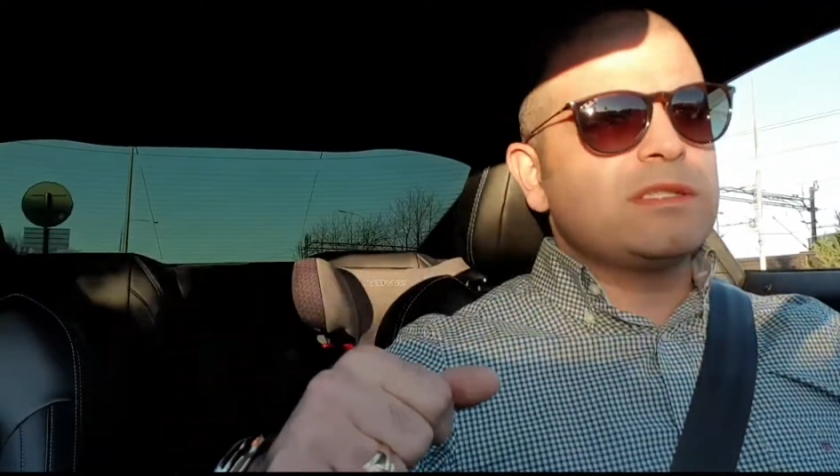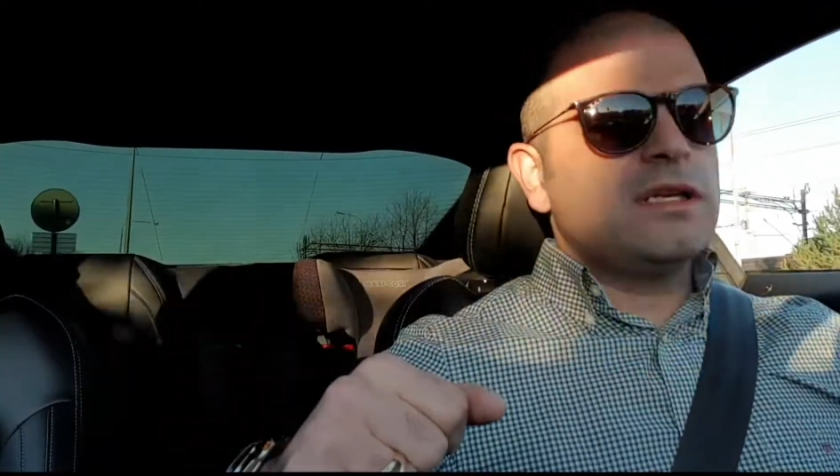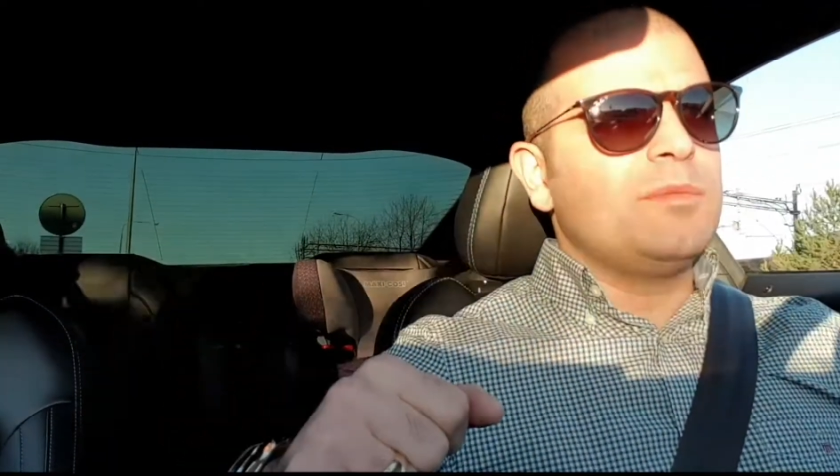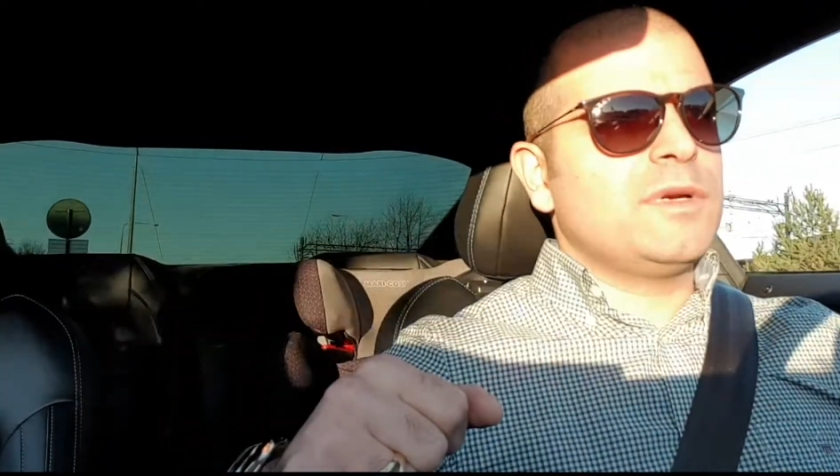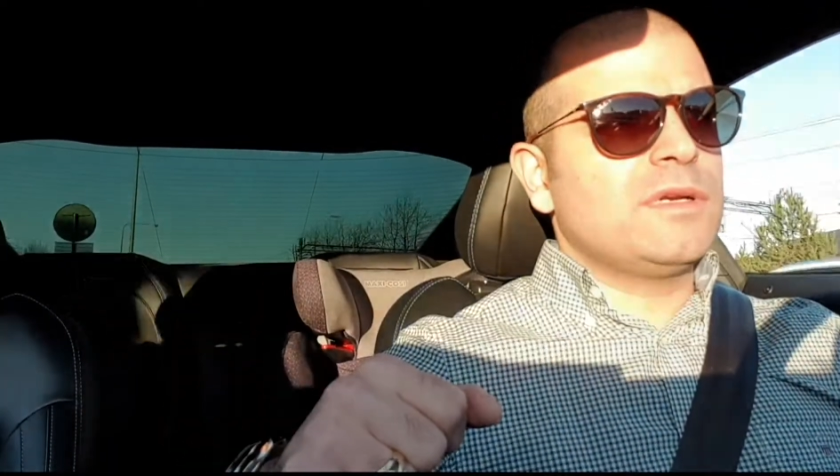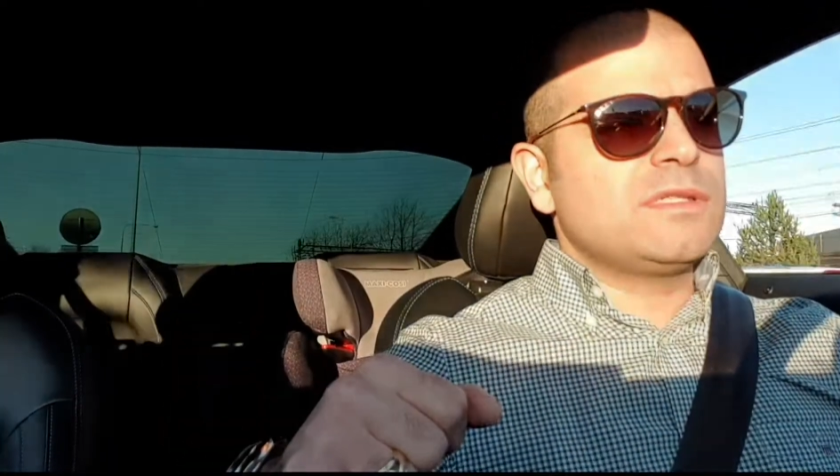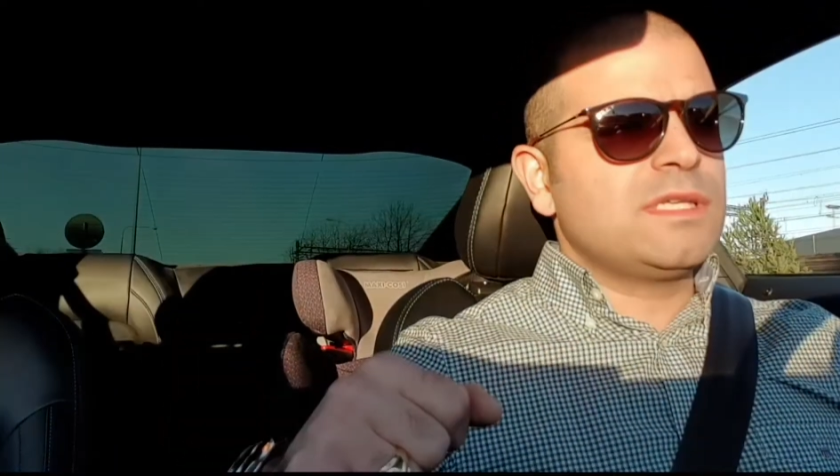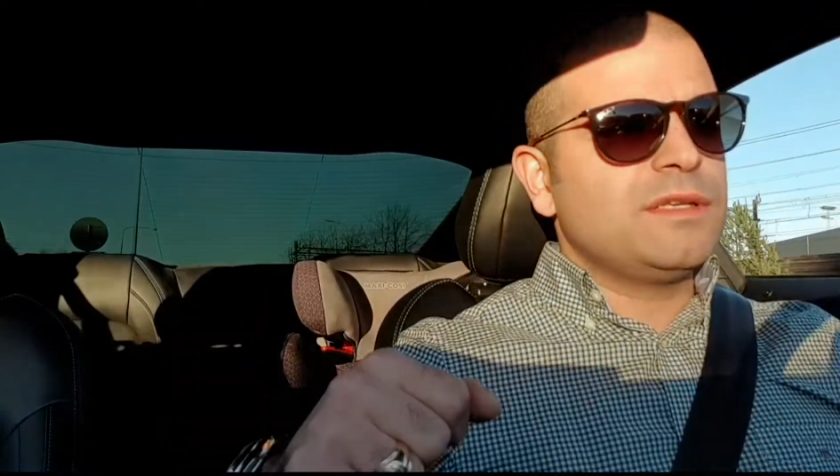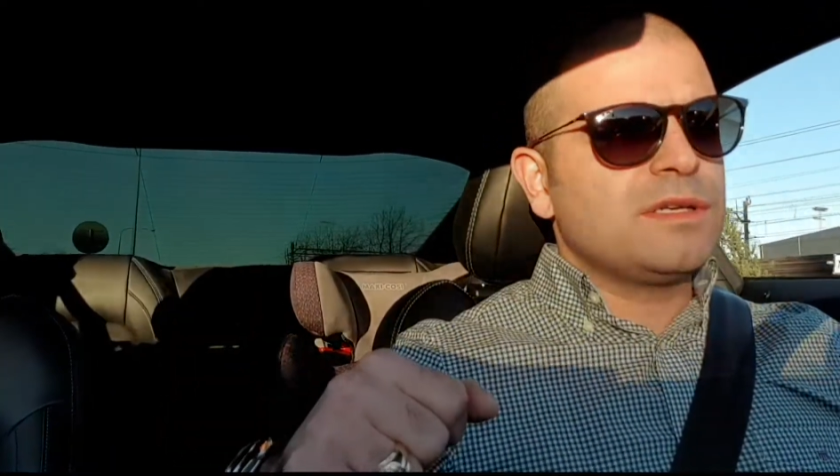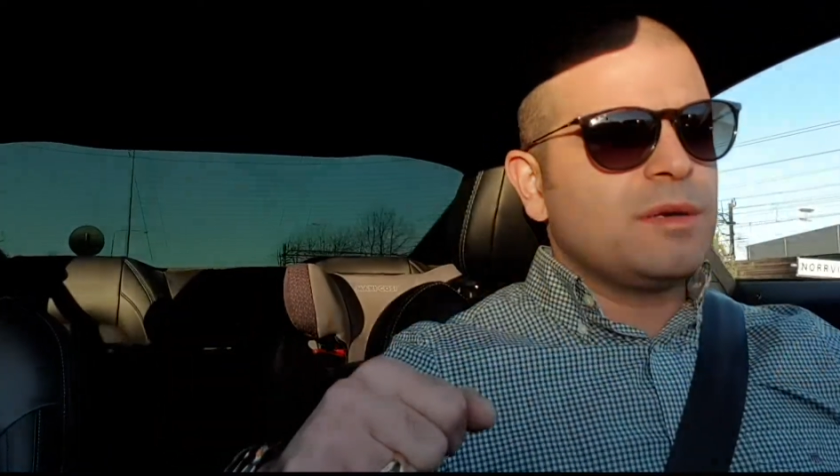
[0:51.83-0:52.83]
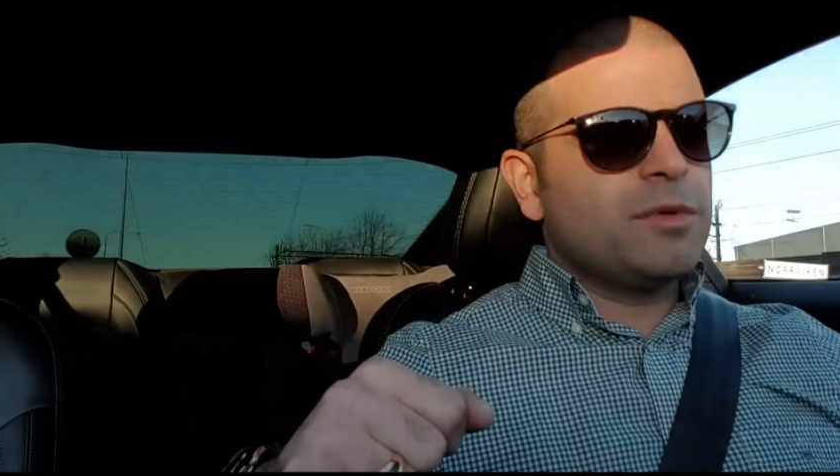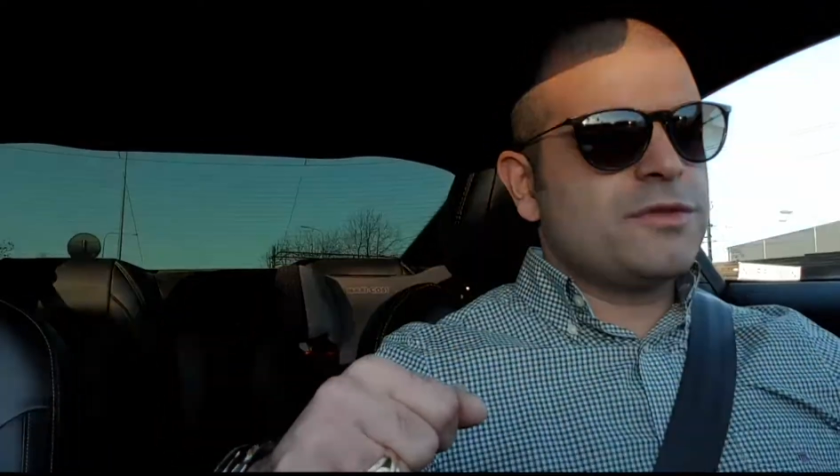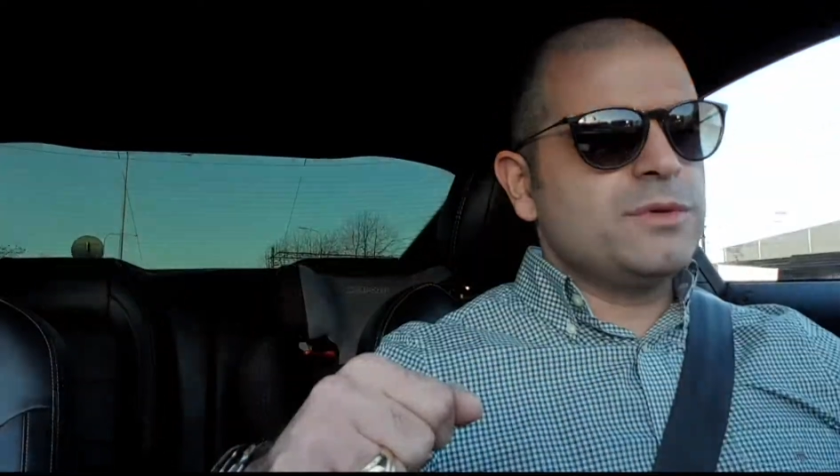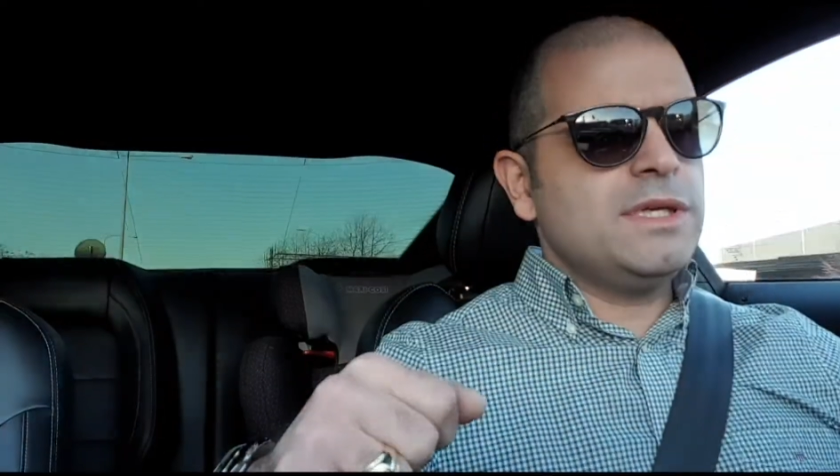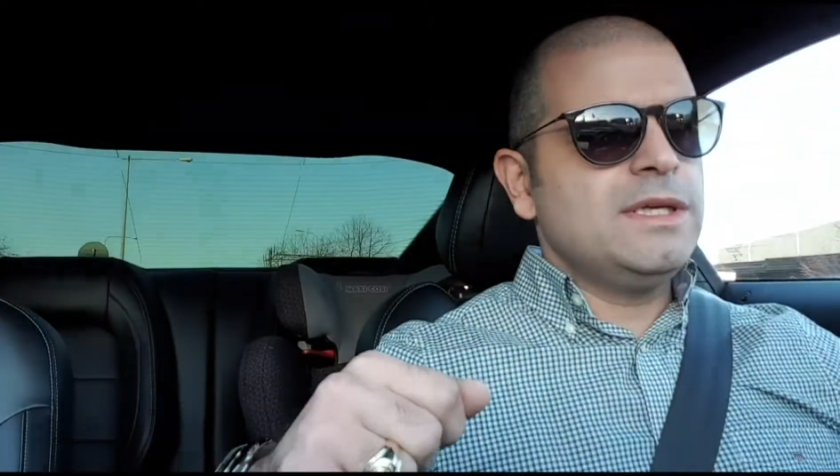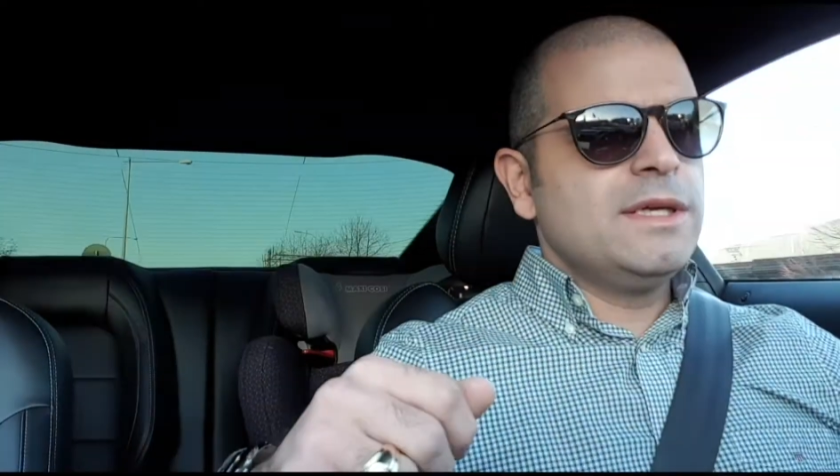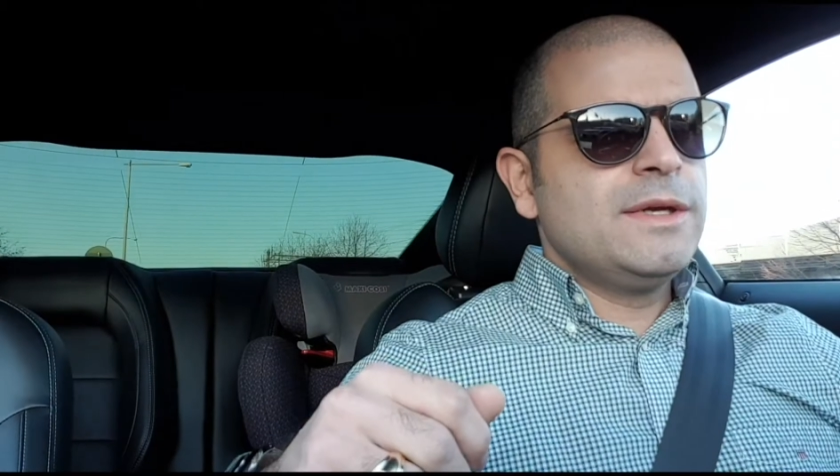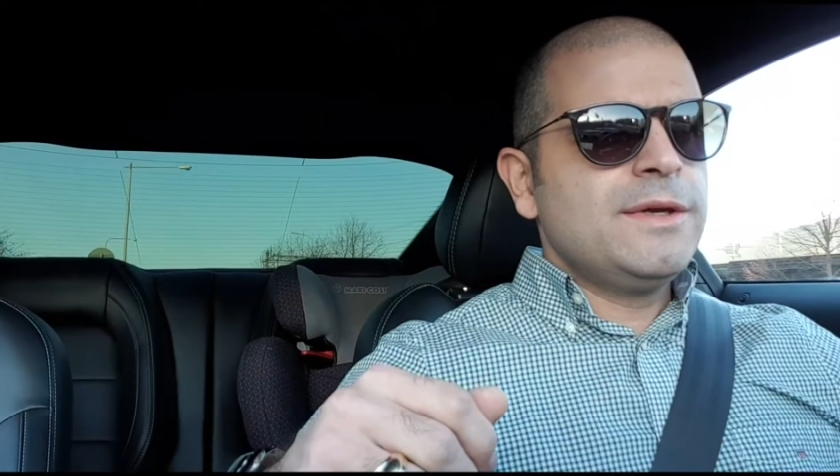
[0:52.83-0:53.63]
cylinder number 3.